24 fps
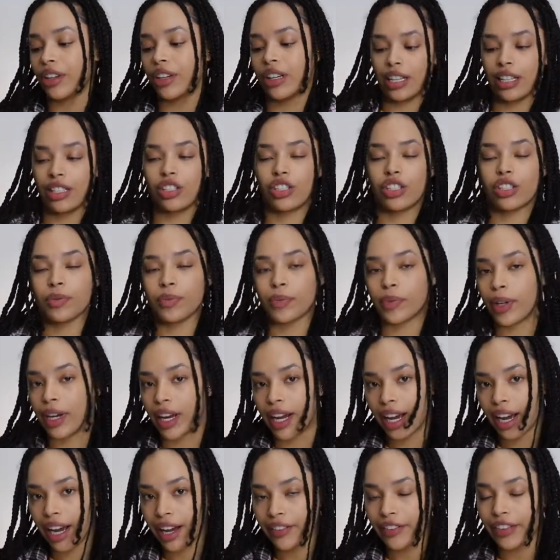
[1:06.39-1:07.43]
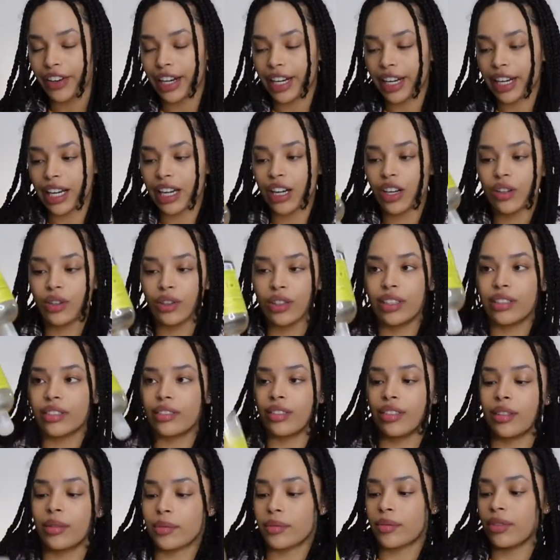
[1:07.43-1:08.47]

That's just what I have right now and